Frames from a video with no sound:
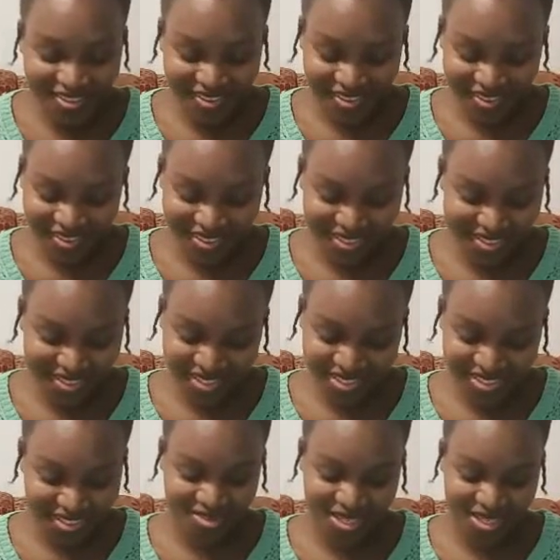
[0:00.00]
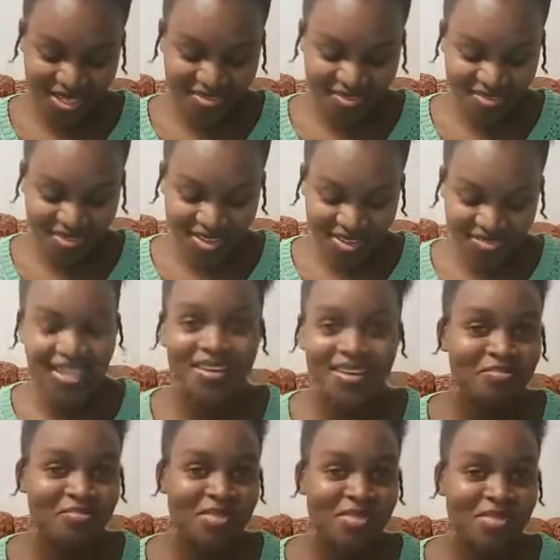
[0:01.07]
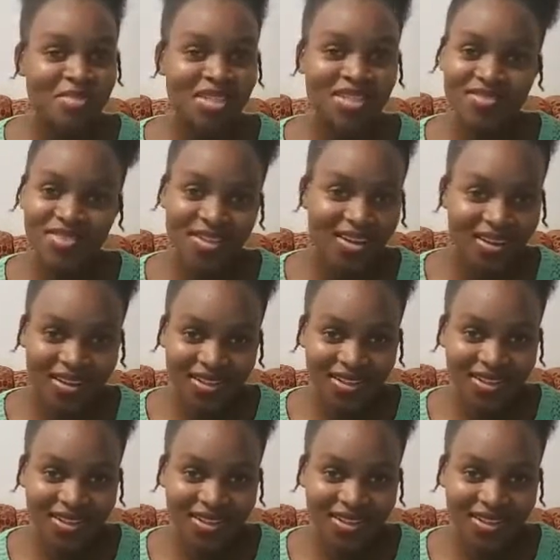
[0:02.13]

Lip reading: I tell you, if it had not been for God,